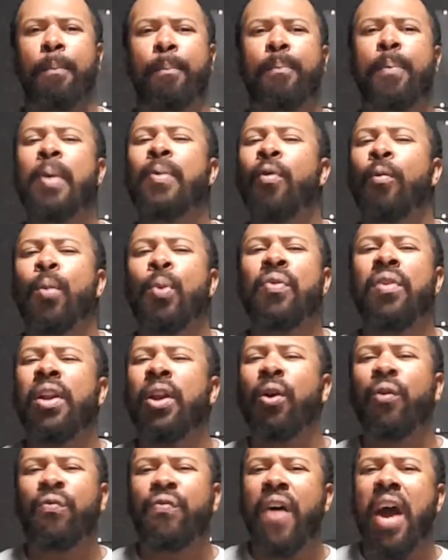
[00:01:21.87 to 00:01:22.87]
People are moving a
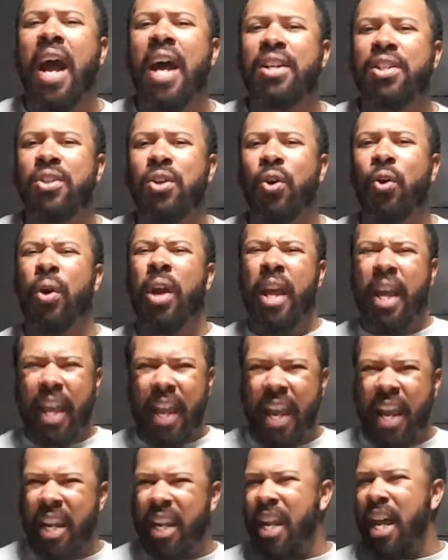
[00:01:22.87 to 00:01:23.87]
little faster,
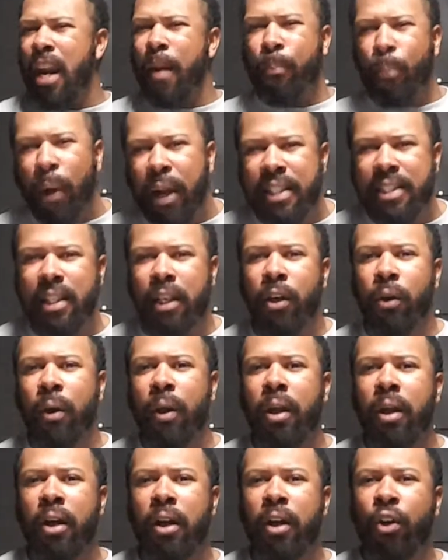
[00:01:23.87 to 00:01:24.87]
in and out of breaks a
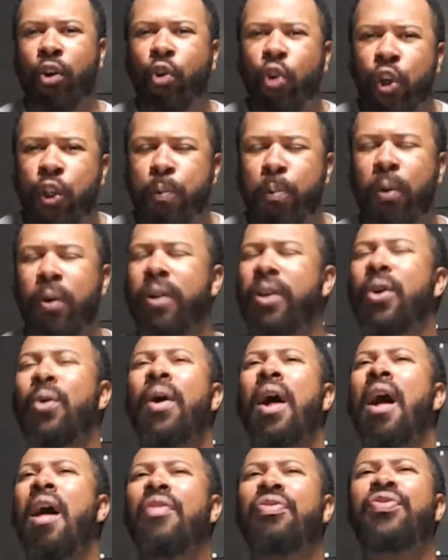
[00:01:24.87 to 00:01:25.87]
little crisper,
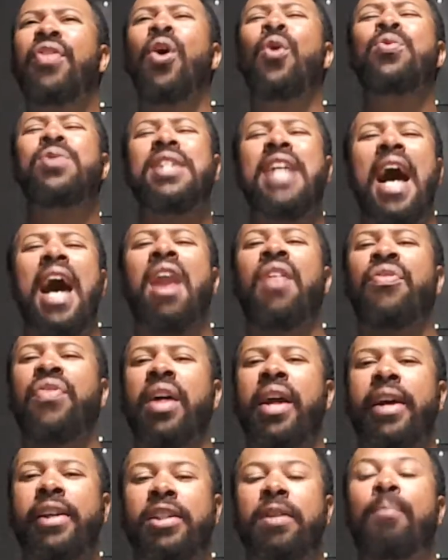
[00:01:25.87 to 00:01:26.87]
those kind of
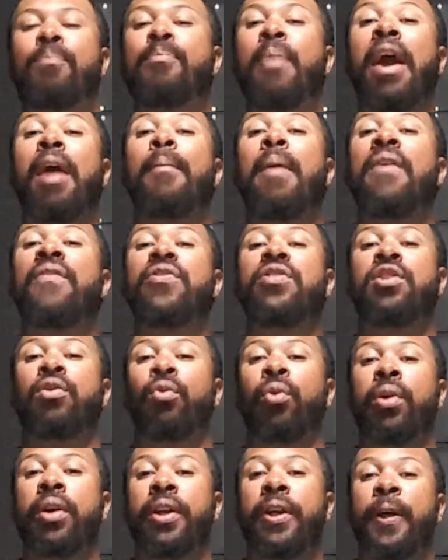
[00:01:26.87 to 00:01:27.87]
things. Baker Mayfield's a
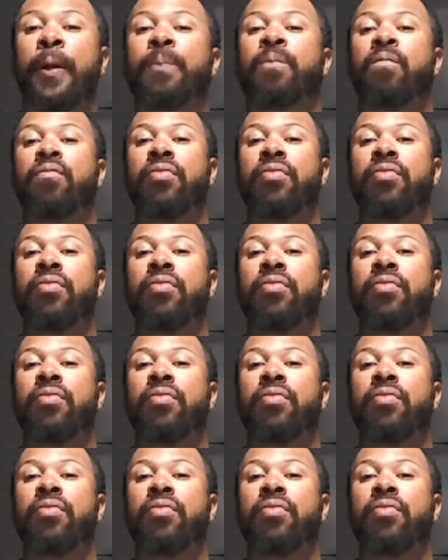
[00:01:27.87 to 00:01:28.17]
real deal.